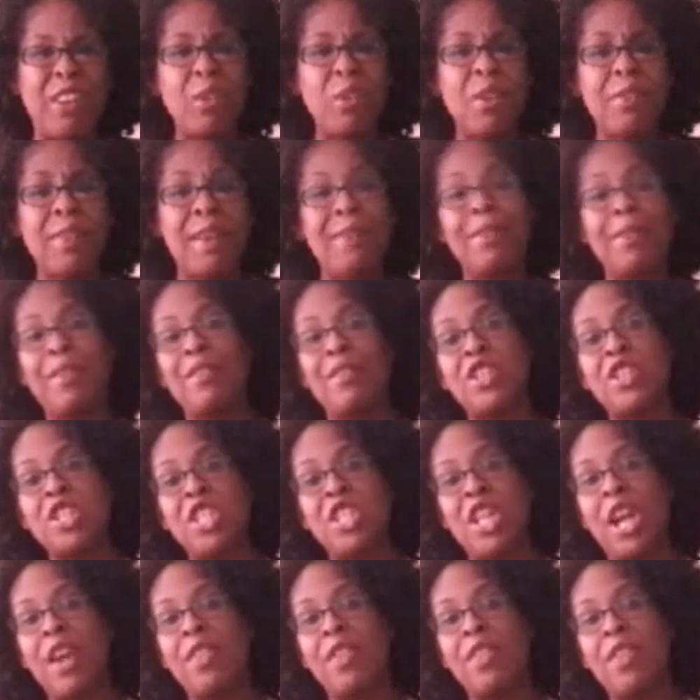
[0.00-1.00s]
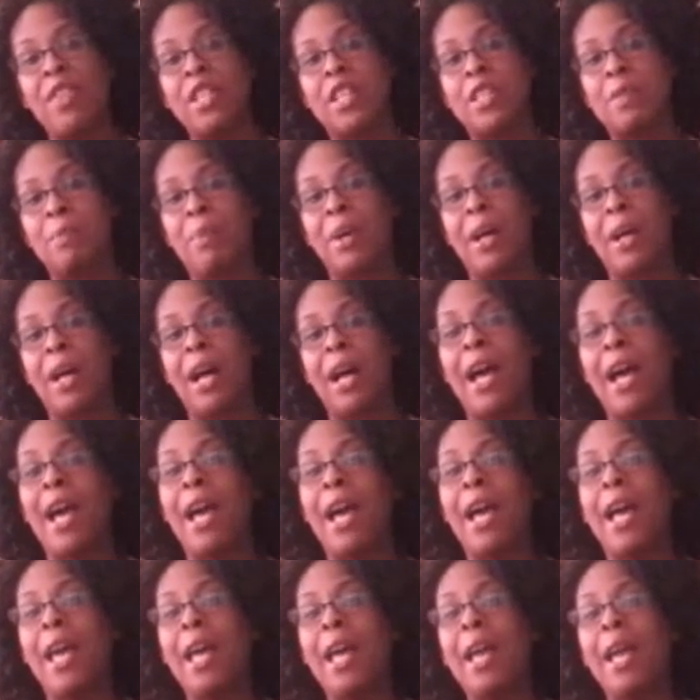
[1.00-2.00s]
don't know if I've ever shared this, but
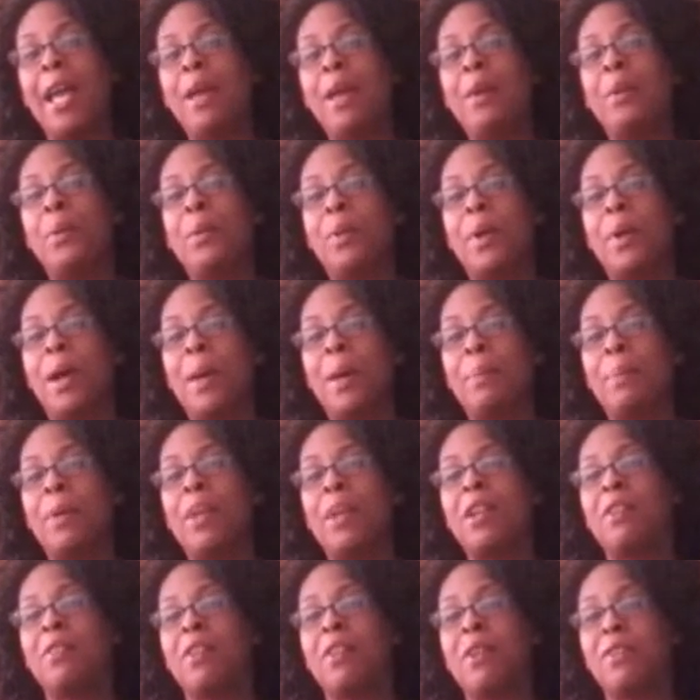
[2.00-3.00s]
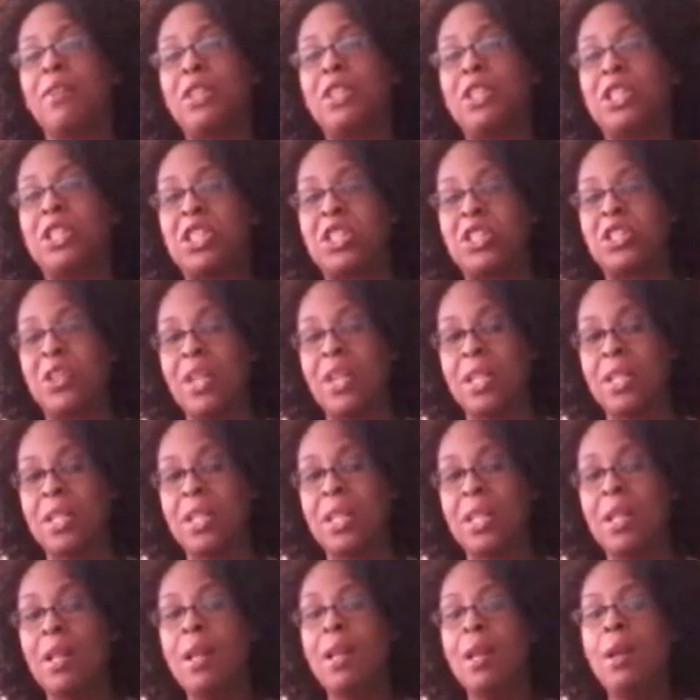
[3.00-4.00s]
I grew up in a very
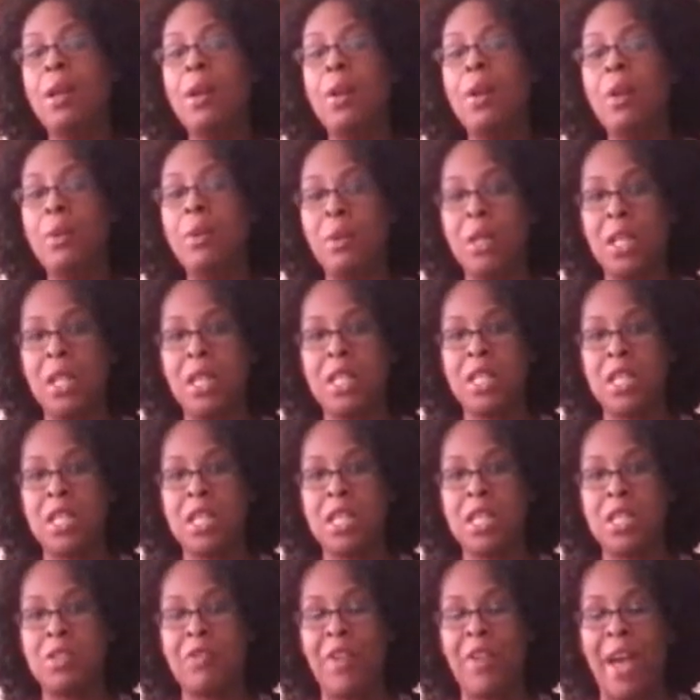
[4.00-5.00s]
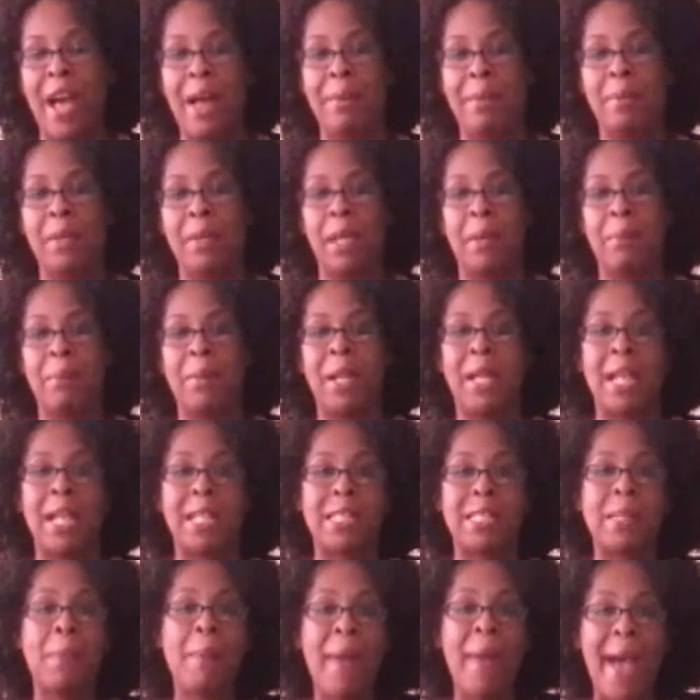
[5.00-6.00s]
strict religious family. My
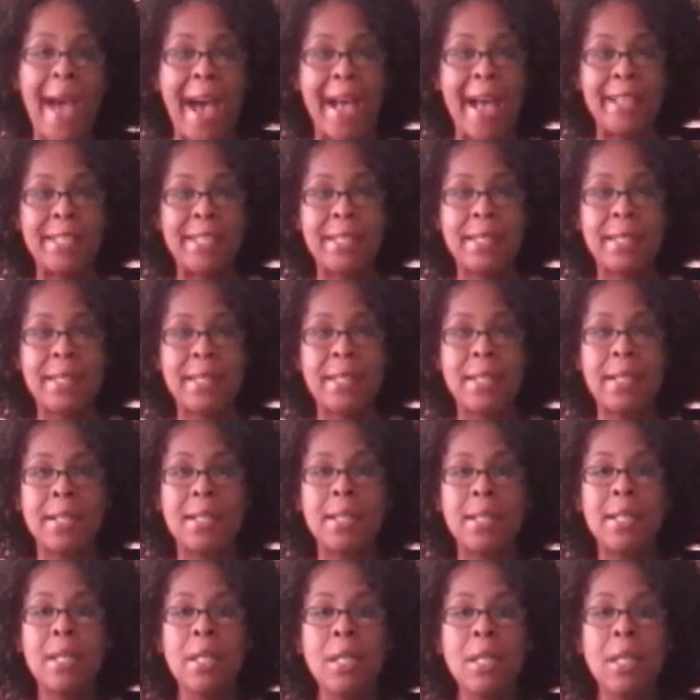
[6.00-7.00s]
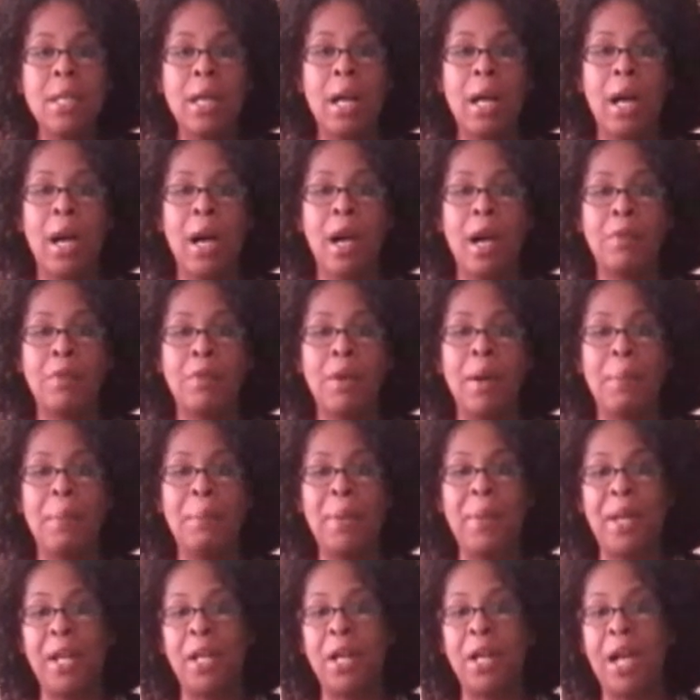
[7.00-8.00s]
dad's a pastor of a
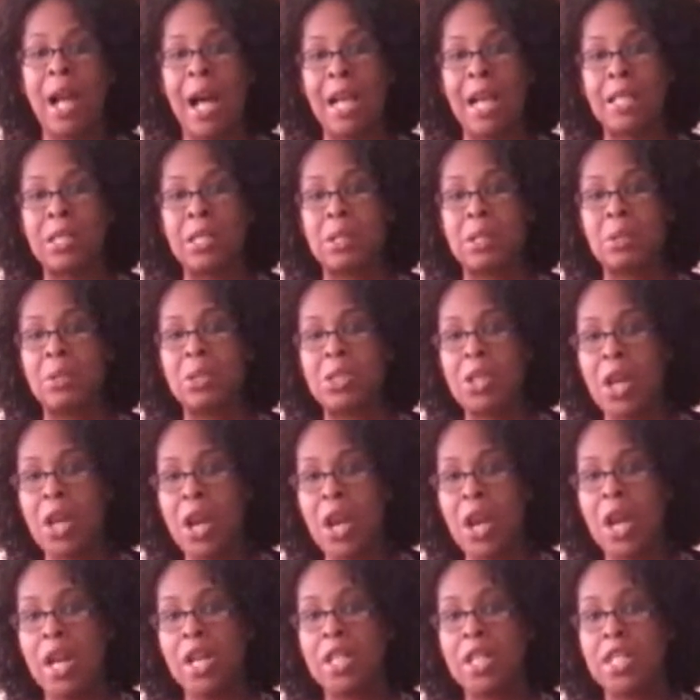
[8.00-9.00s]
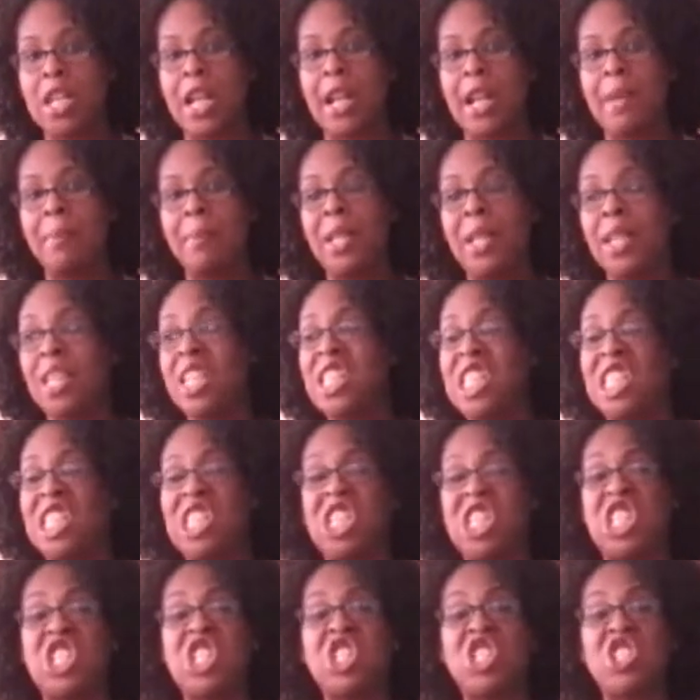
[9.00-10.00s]
Pentecostal church, and I mean, this
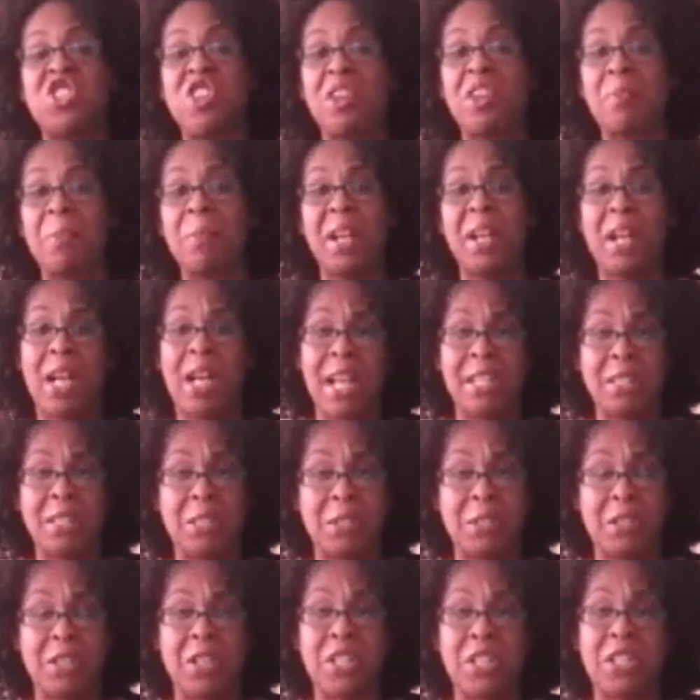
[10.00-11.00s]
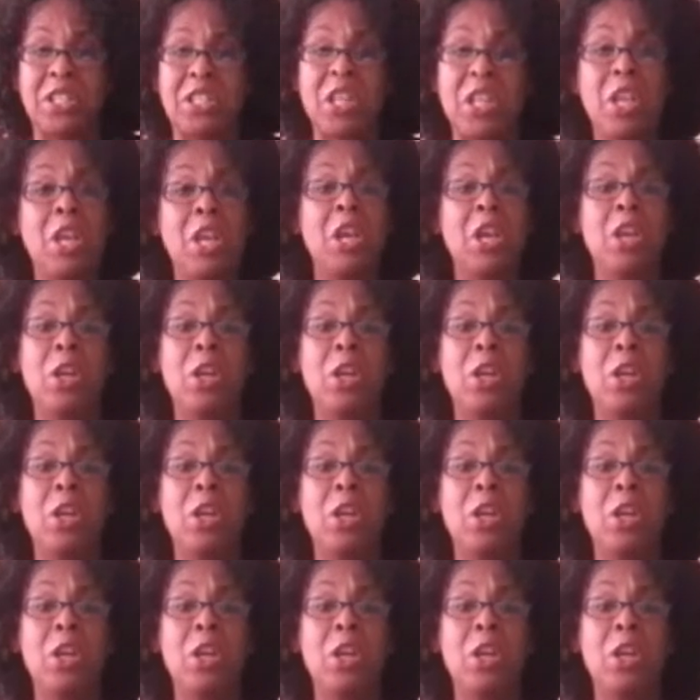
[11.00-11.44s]
is a strict Pentecostal church.